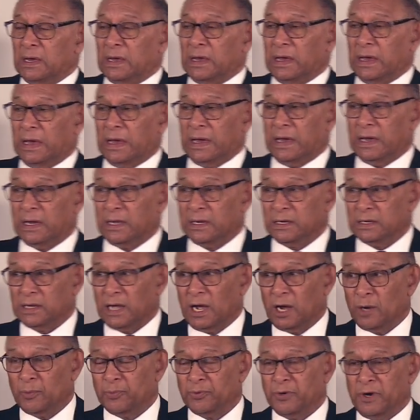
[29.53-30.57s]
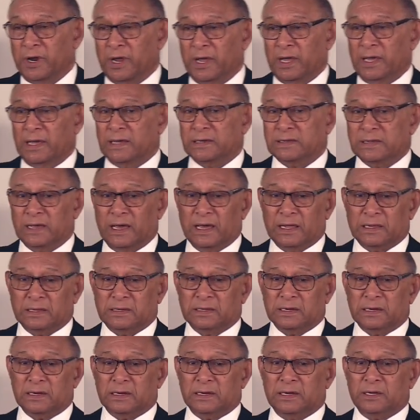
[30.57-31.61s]
and our prayer is that
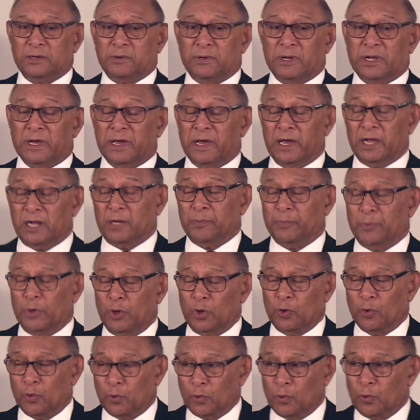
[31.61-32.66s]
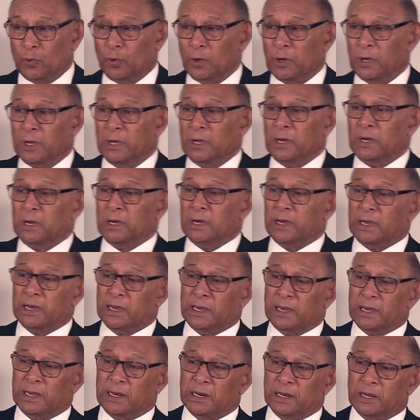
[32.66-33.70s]
uh, it will help you
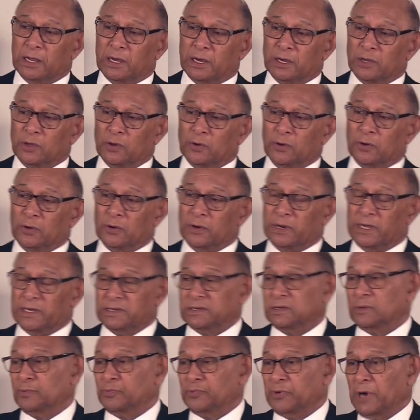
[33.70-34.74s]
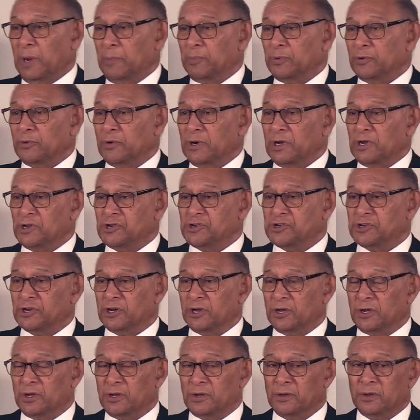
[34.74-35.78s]
in uh, your lesson
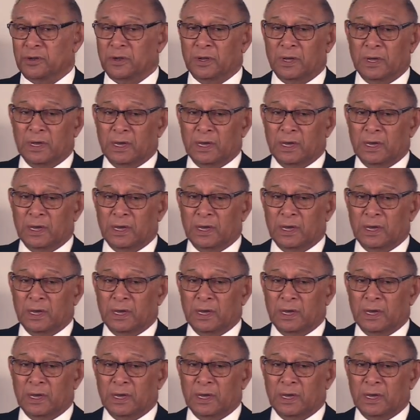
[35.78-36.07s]
preparation